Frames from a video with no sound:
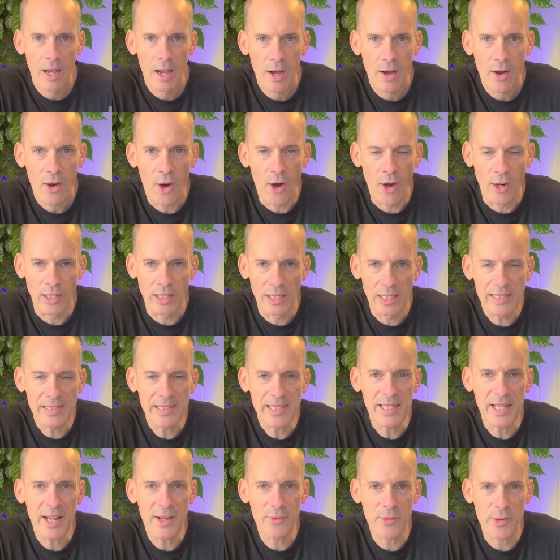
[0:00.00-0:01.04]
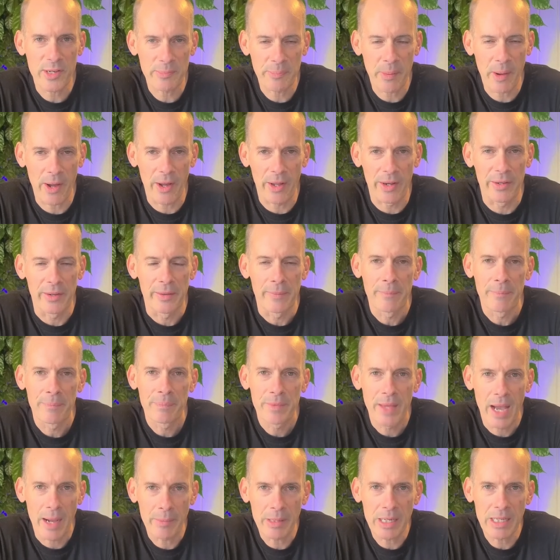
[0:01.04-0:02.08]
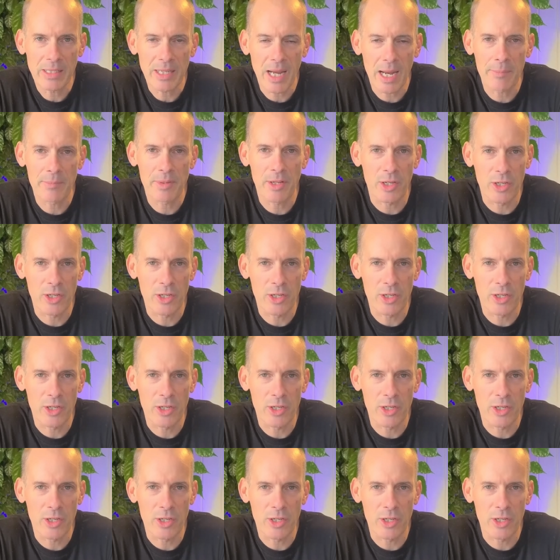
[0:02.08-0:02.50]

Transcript: On listen and respond, how many times